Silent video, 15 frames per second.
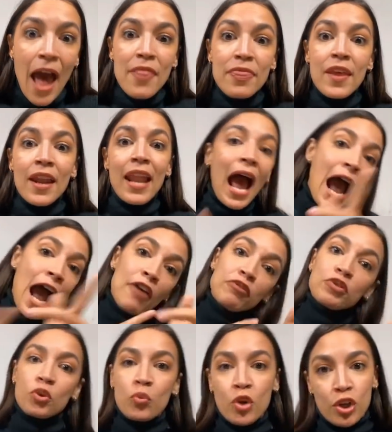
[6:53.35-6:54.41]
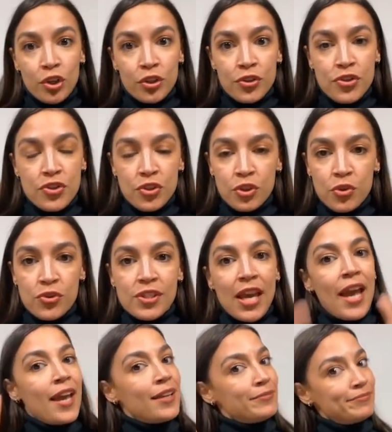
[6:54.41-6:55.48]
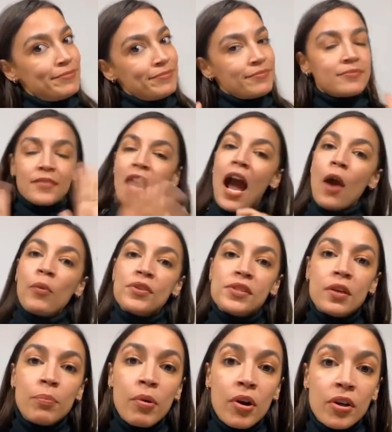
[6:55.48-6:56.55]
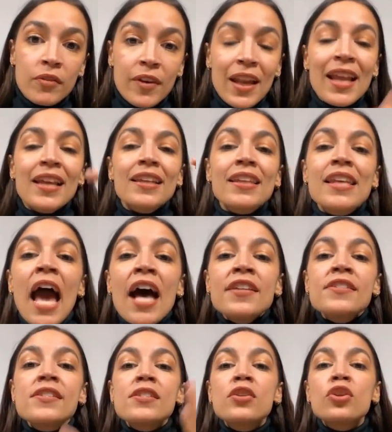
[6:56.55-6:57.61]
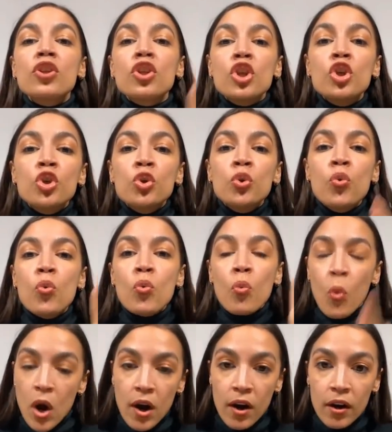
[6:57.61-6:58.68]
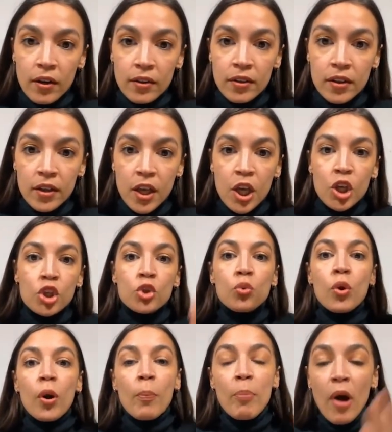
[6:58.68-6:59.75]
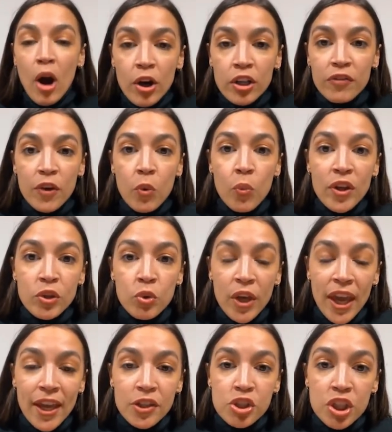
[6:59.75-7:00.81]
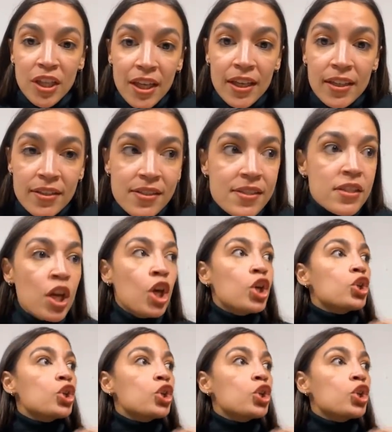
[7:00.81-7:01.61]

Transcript: And then afterwards, you say, I wasn't a part of it. Yes, you were. You were a part of it when you caged kids.